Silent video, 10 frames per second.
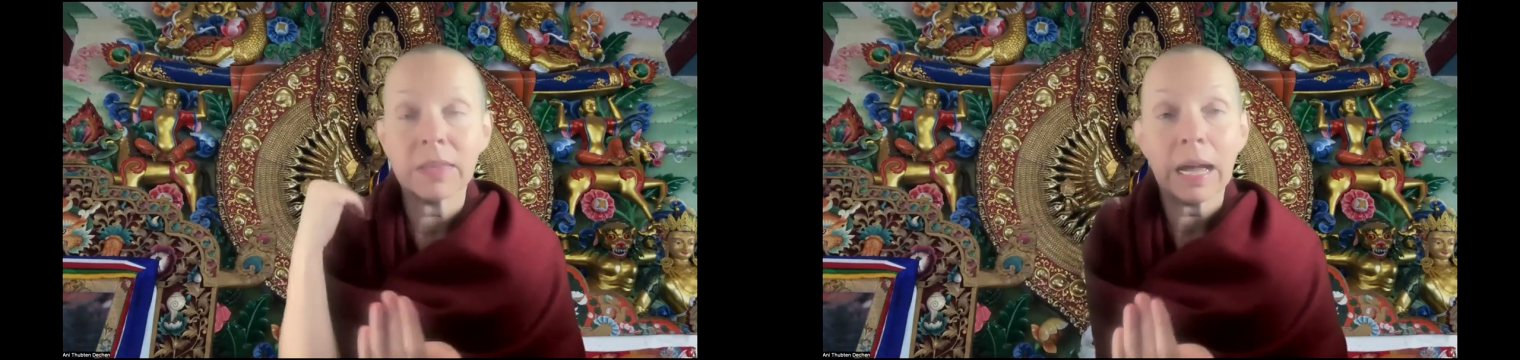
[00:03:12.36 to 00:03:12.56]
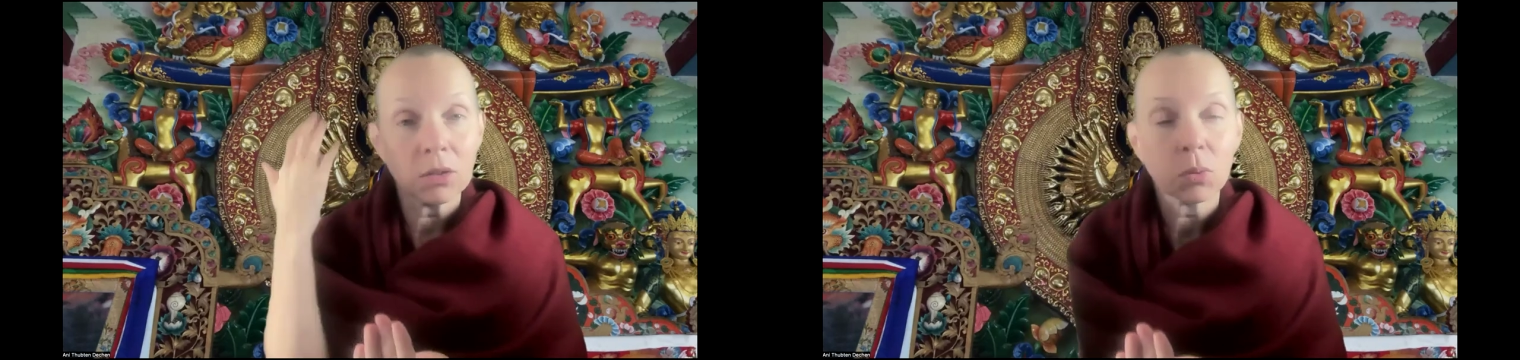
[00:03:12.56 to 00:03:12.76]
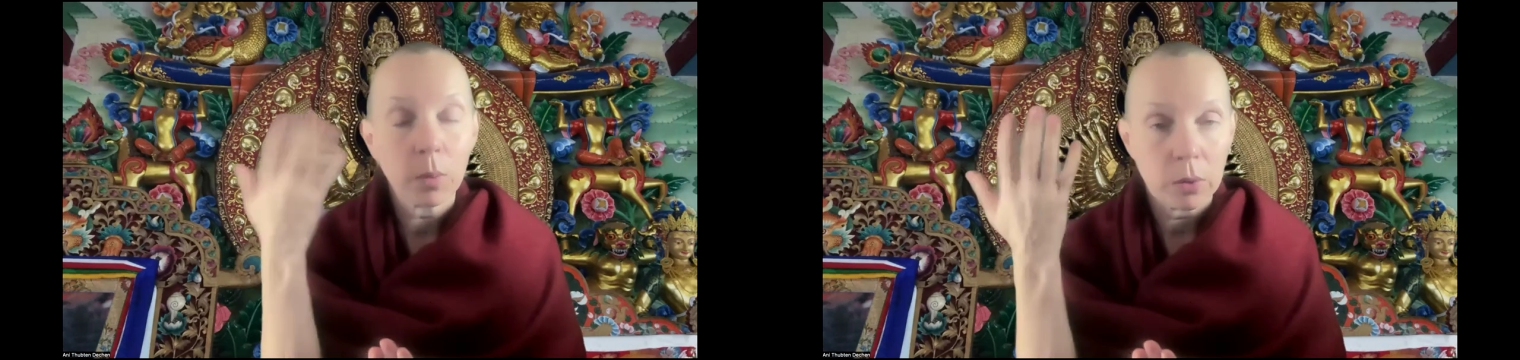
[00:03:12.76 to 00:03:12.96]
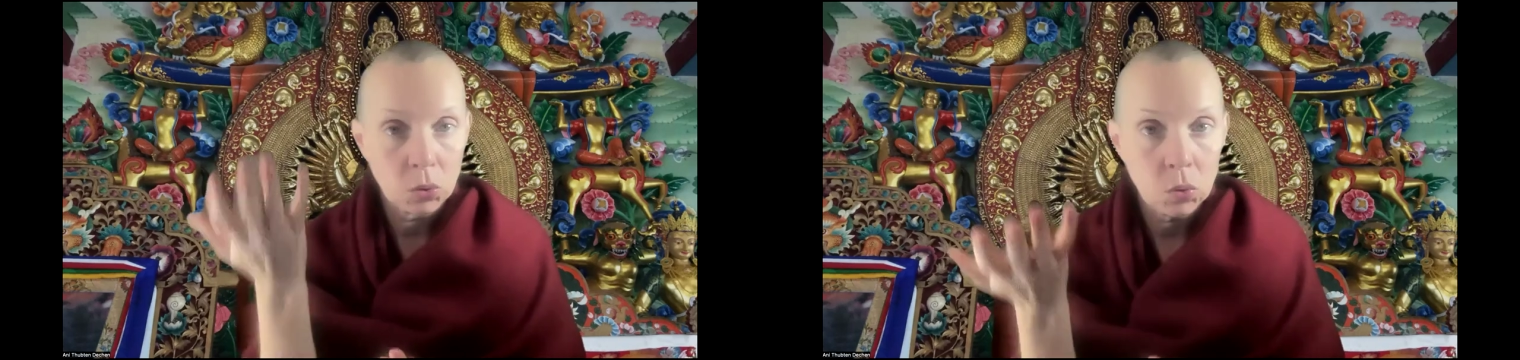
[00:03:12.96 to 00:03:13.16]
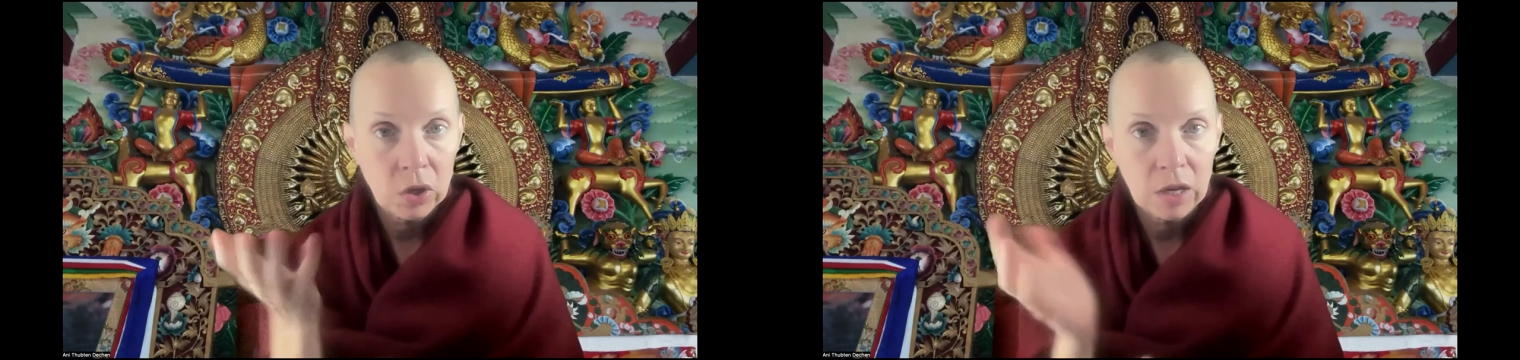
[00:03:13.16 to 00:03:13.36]
that's what we're
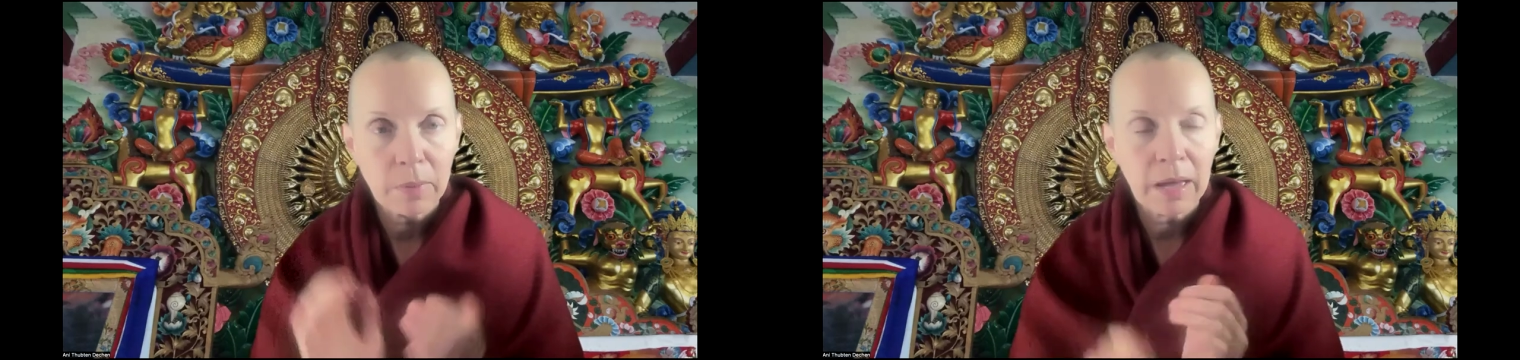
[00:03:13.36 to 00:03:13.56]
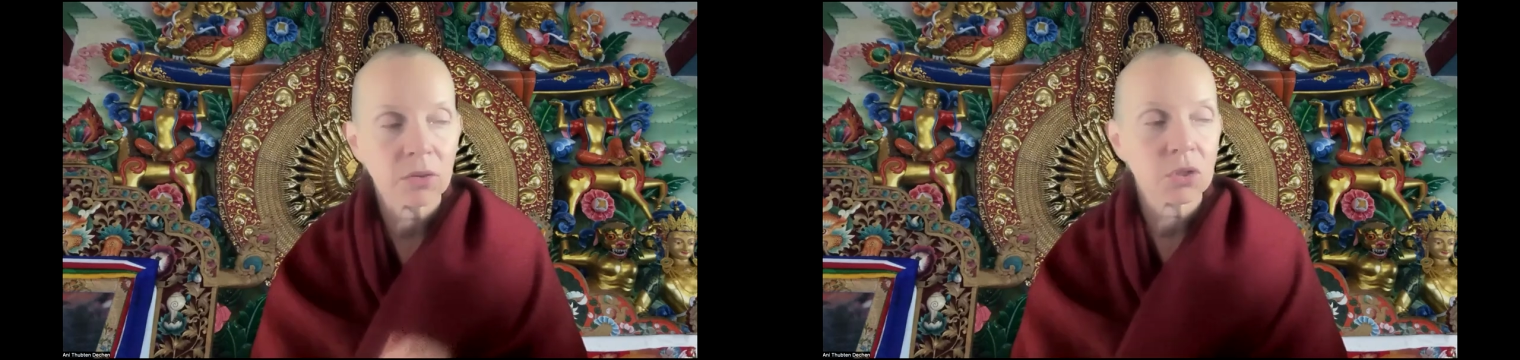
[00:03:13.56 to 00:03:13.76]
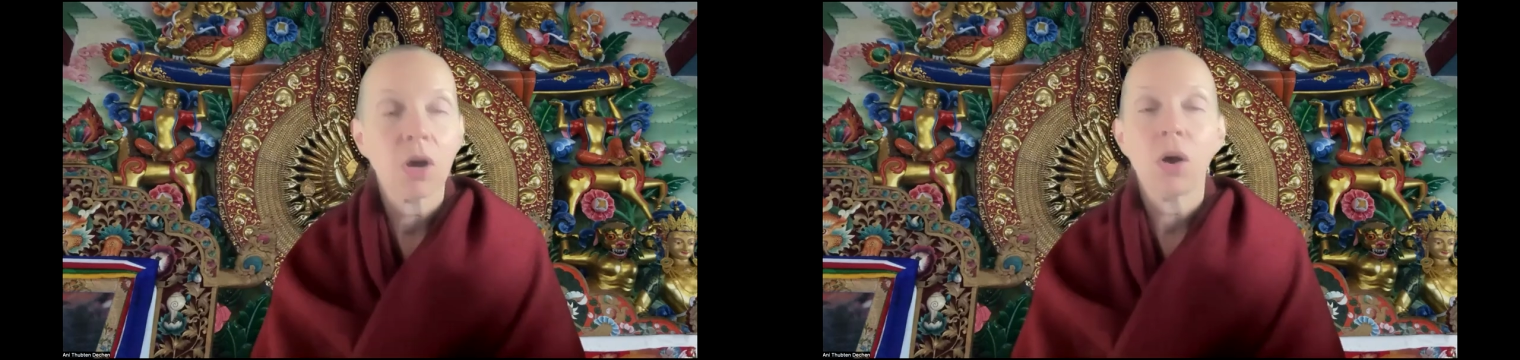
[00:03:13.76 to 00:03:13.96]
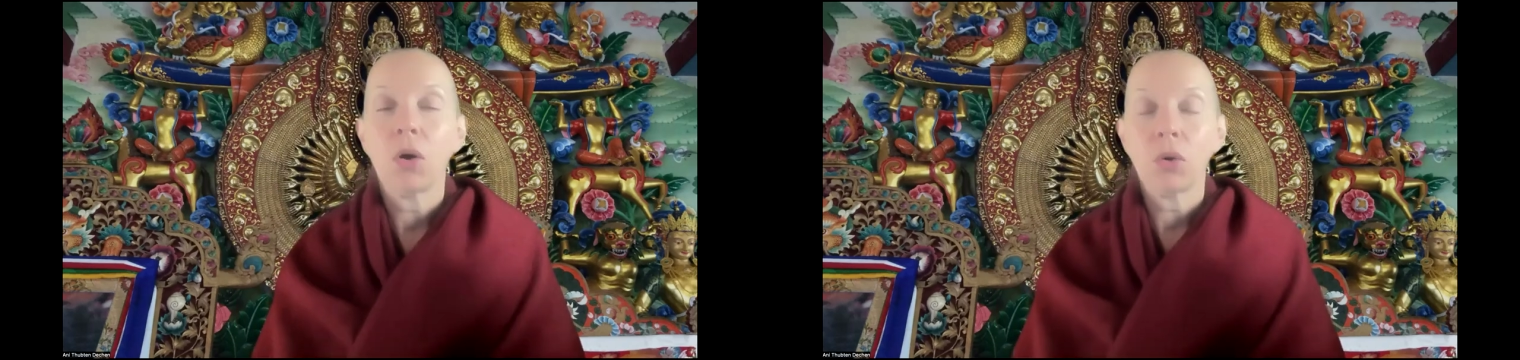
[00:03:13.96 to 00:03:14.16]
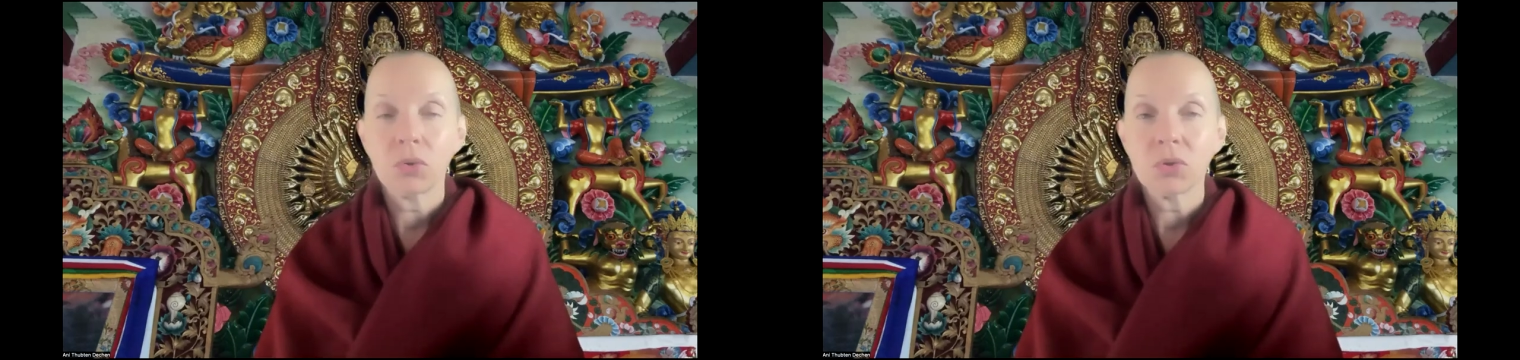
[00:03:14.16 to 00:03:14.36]
talking about.
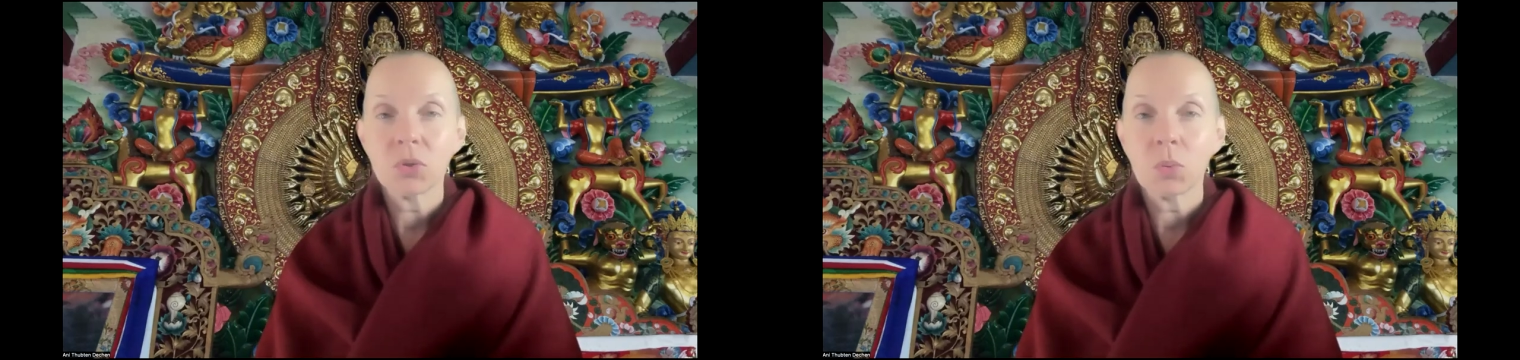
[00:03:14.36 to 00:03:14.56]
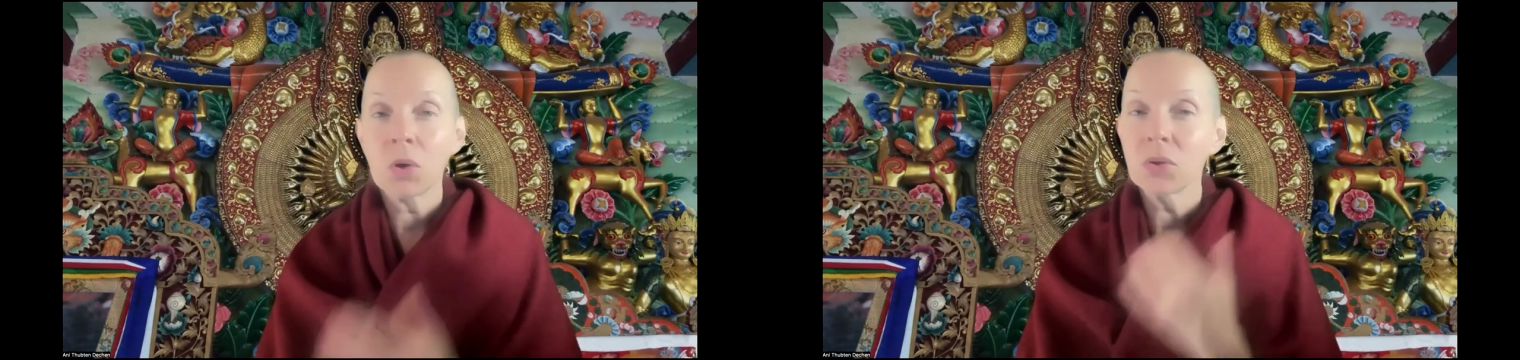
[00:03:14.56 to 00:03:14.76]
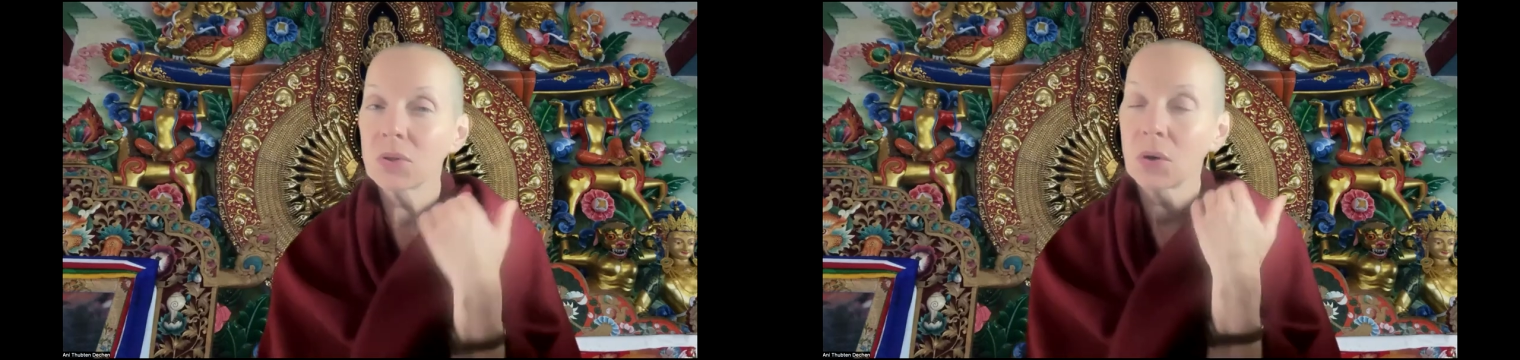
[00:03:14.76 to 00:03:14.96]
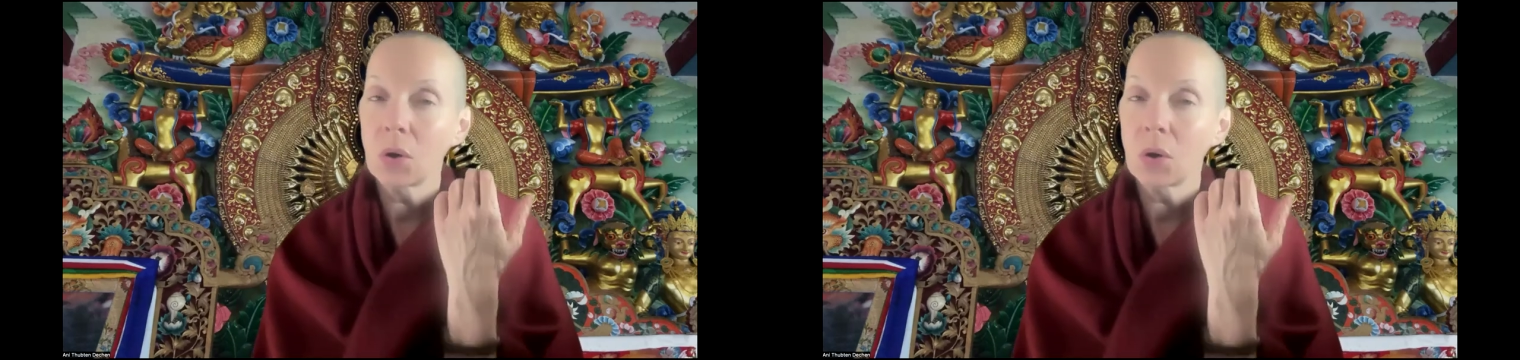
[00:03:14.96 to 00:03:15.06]
Onto what?